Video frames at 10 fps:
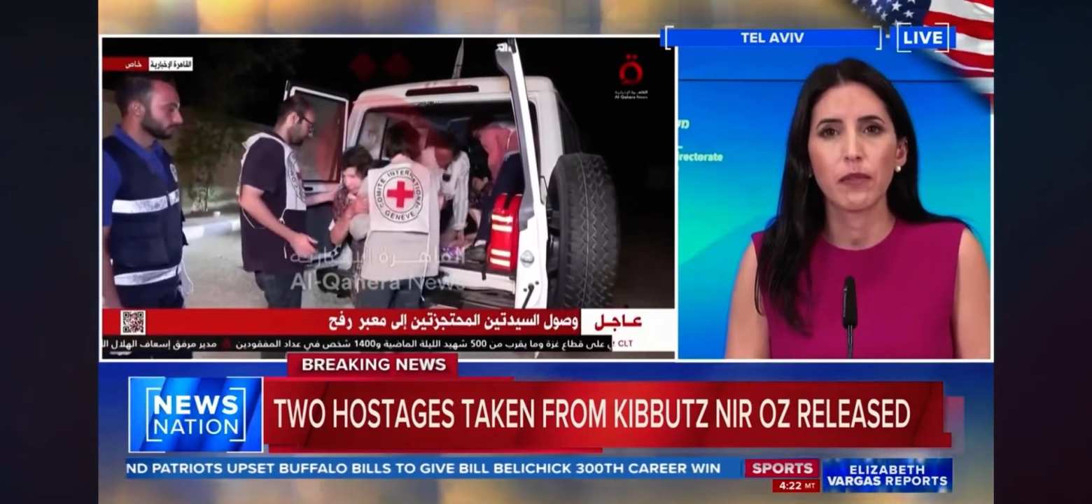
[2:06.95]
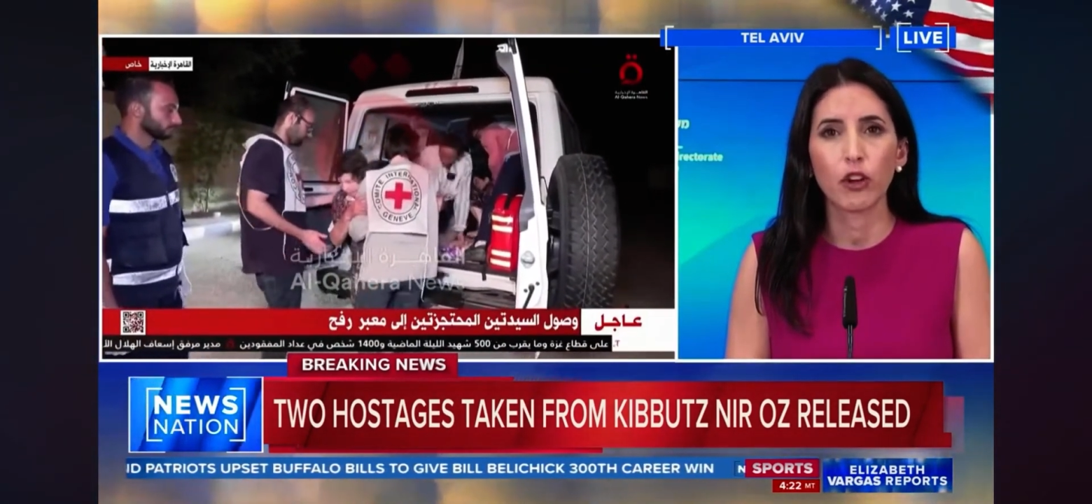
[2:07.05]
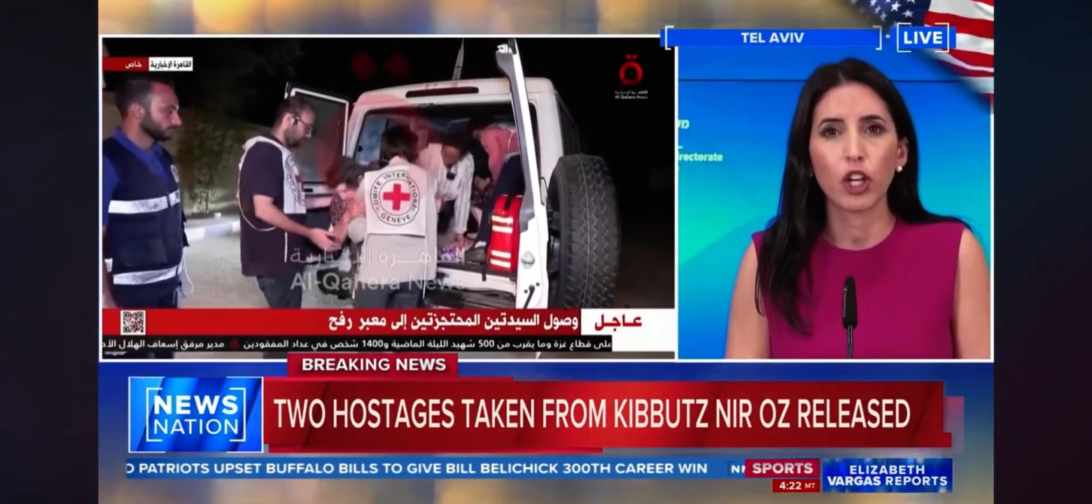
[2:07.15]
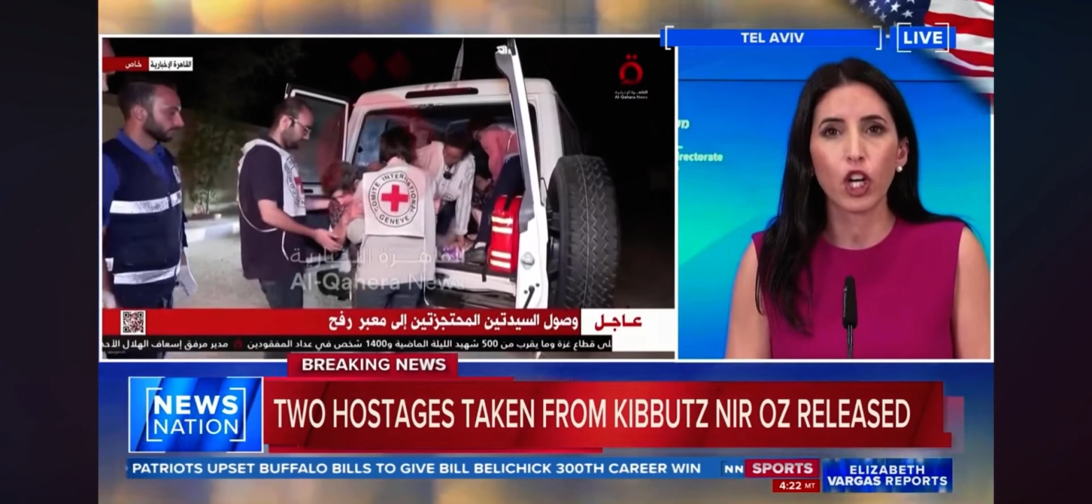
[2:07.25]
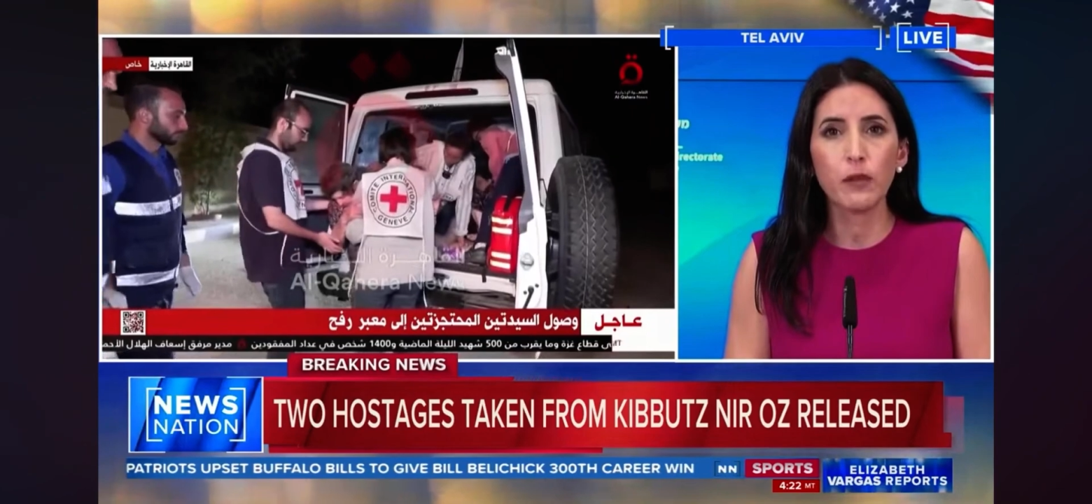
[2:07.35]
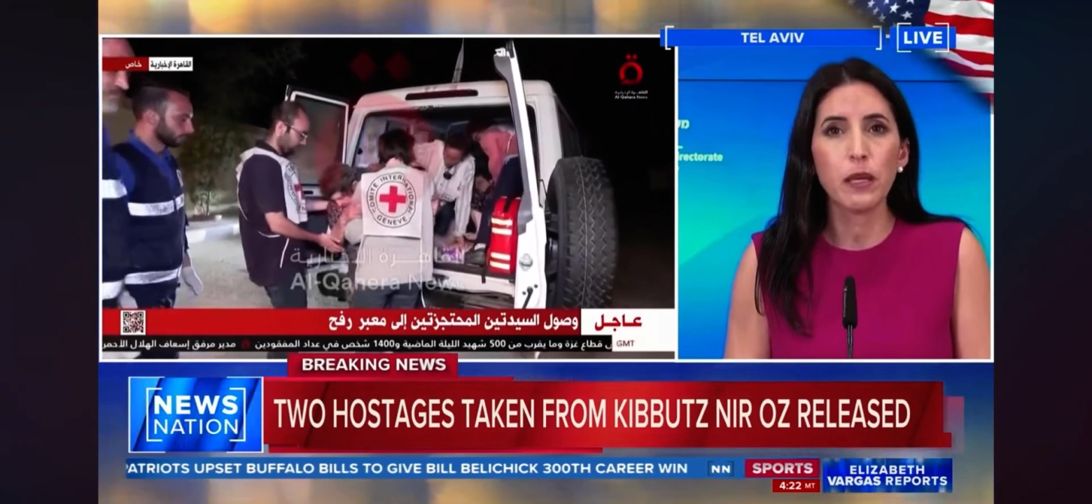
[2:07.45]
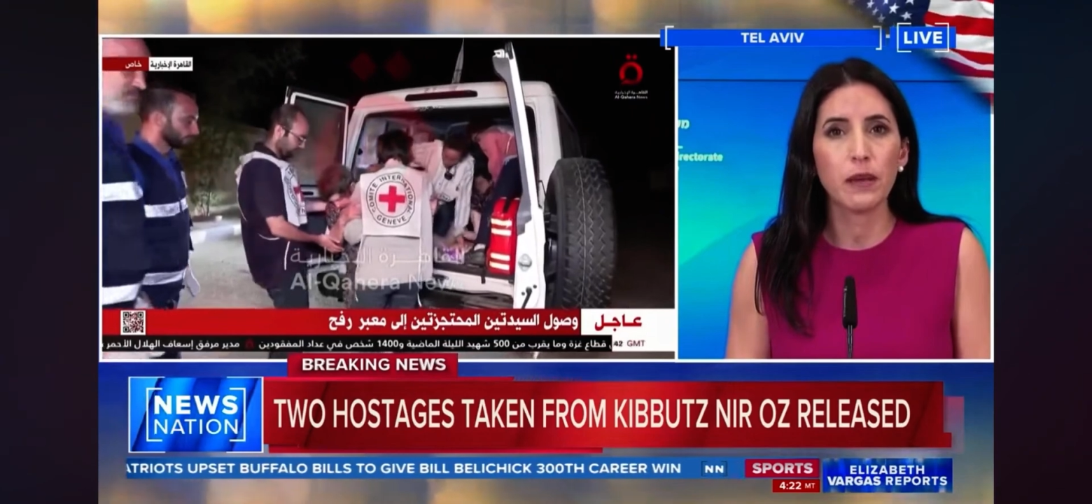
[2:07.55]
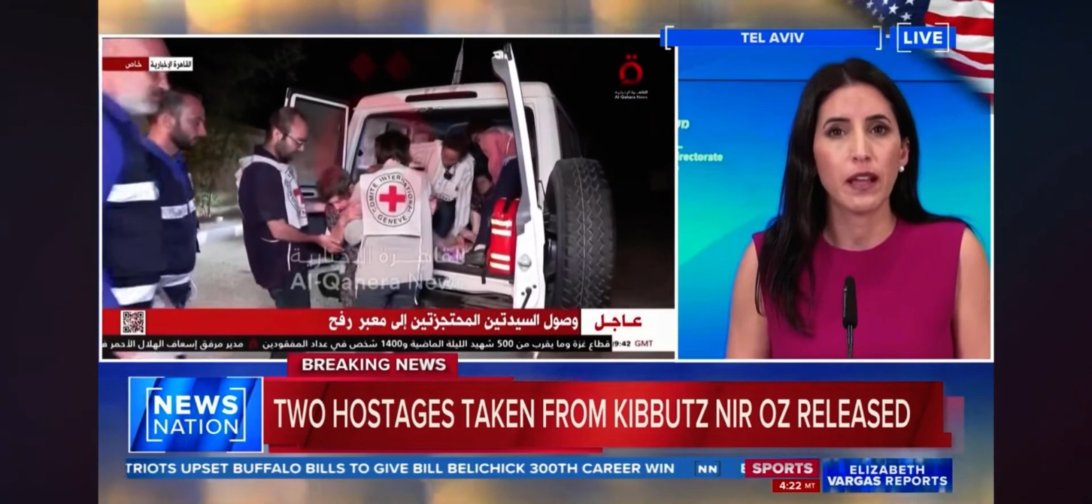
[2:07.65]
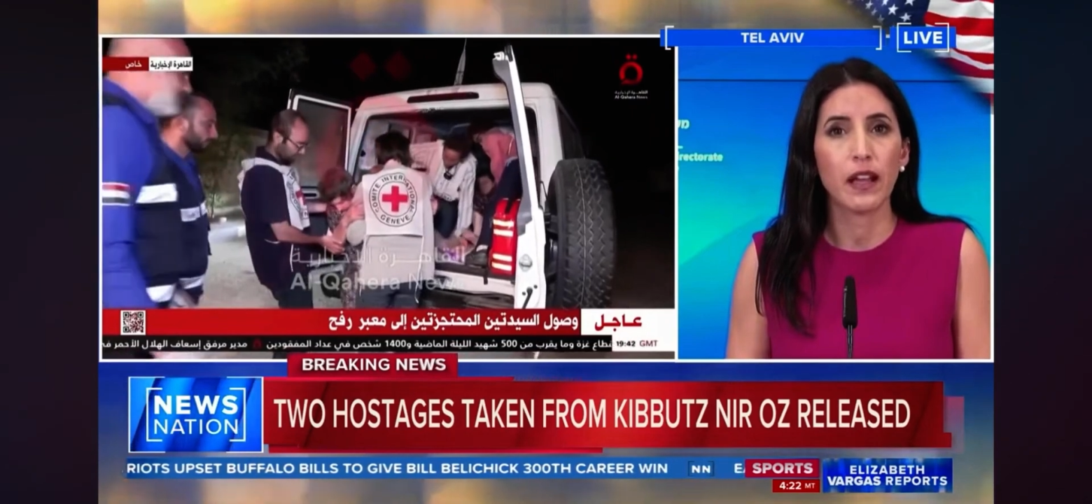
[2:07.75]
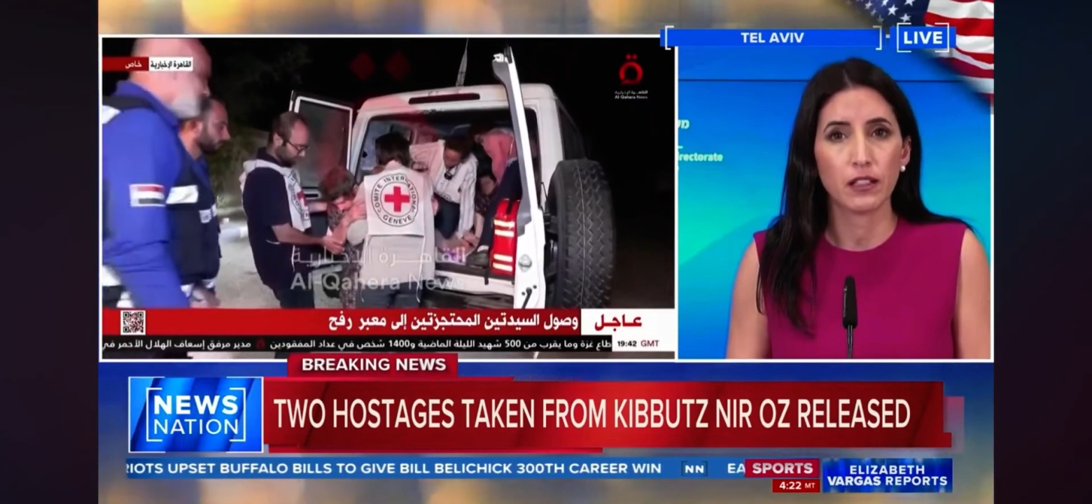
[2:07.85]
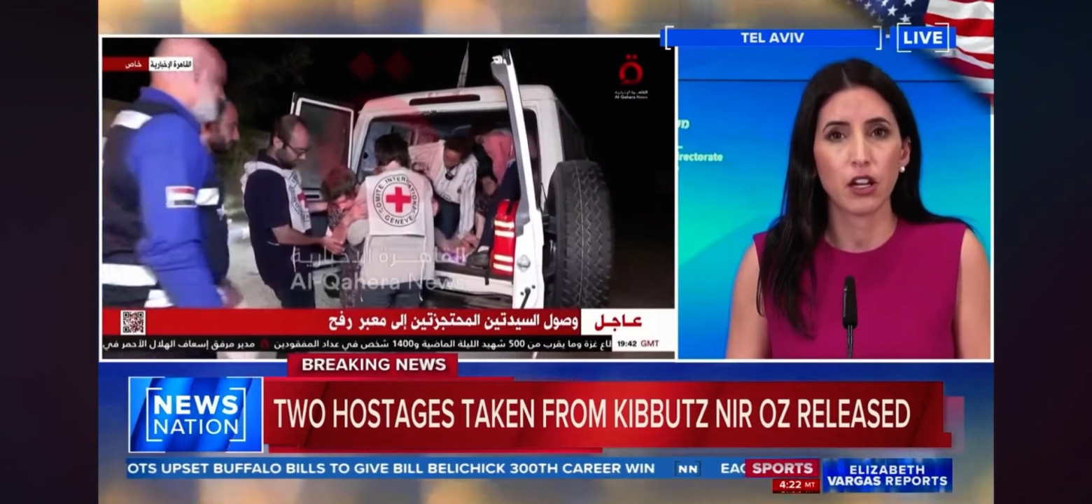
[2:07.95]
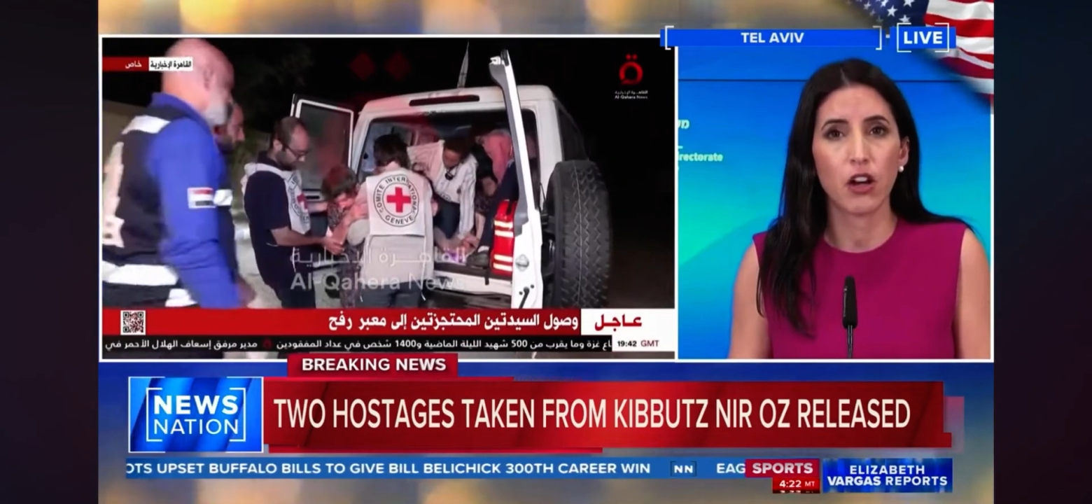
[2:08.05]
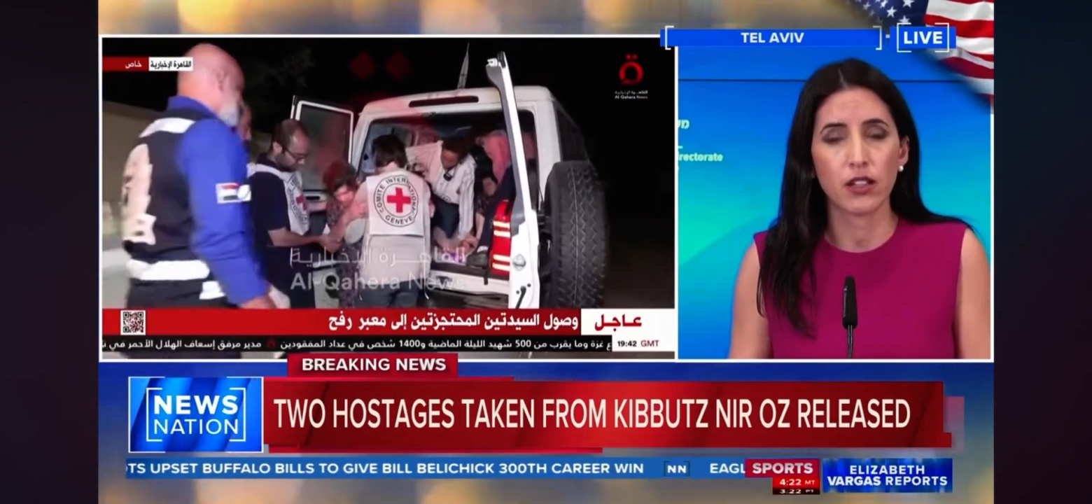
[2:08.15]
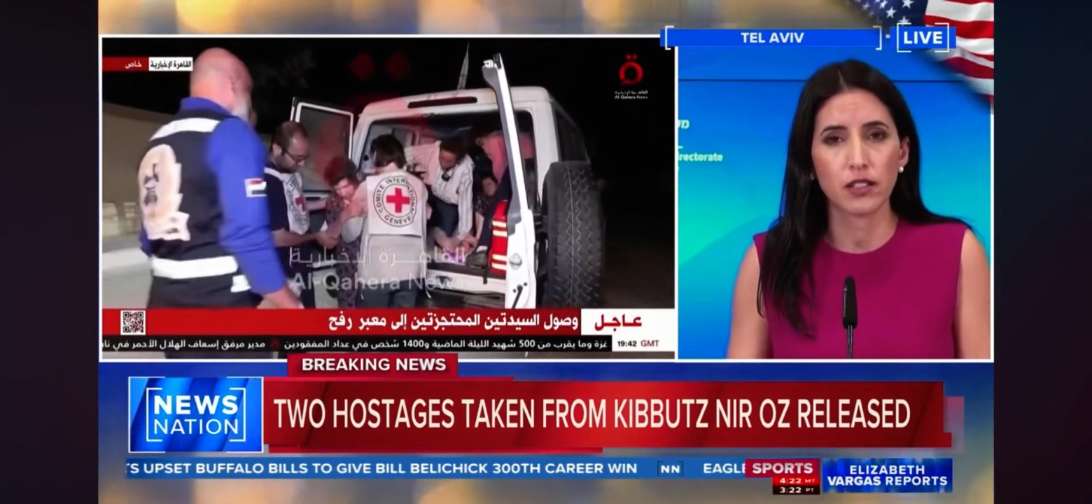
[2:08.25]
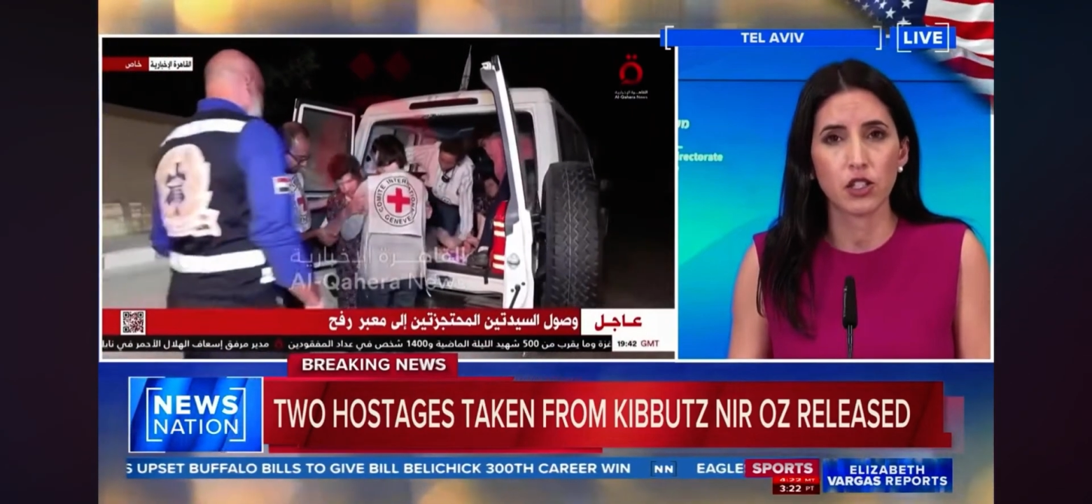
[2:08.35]
There could be held
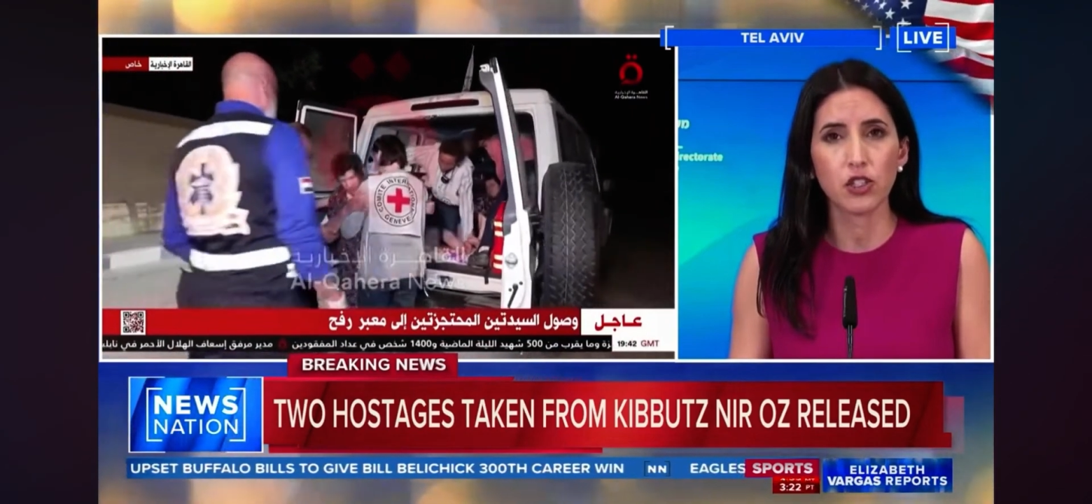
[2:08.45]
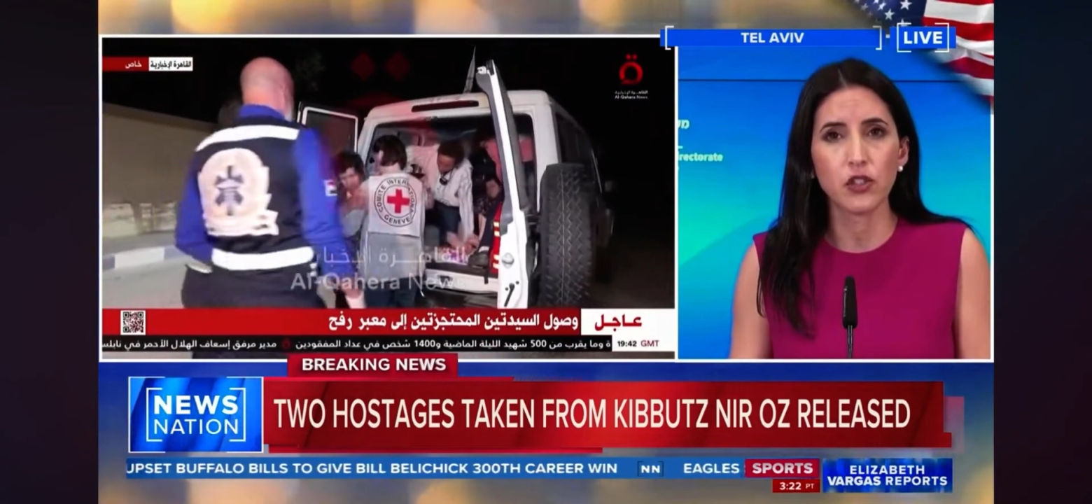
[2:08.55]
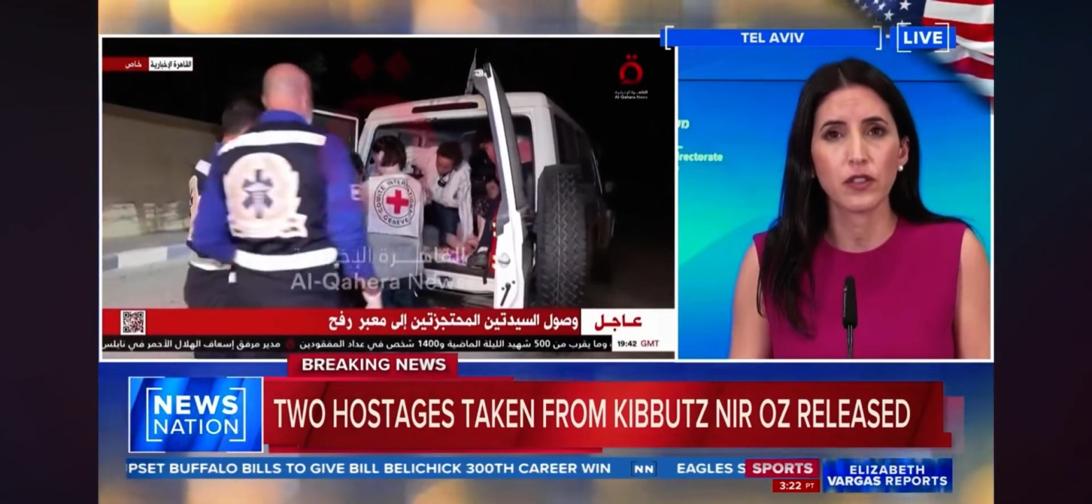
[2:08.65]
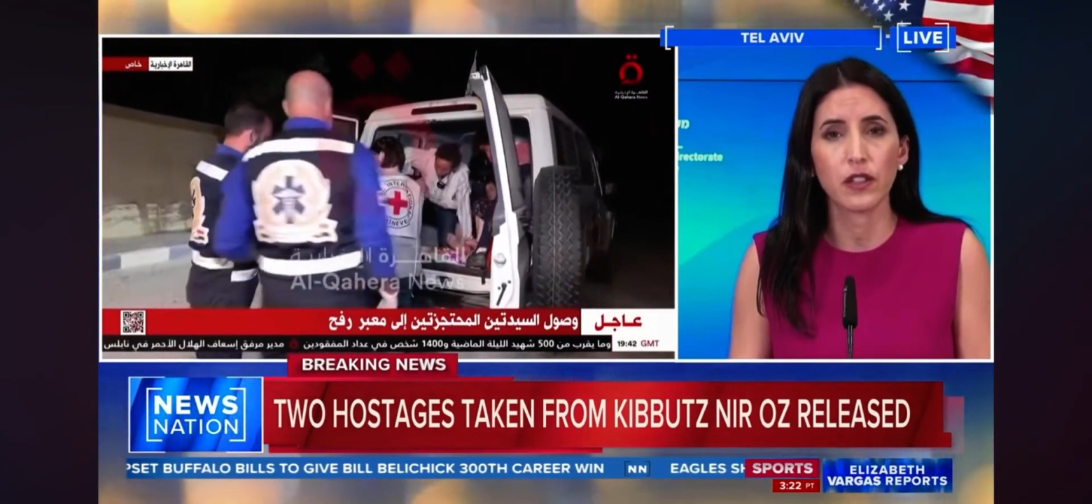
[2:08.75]
hostages.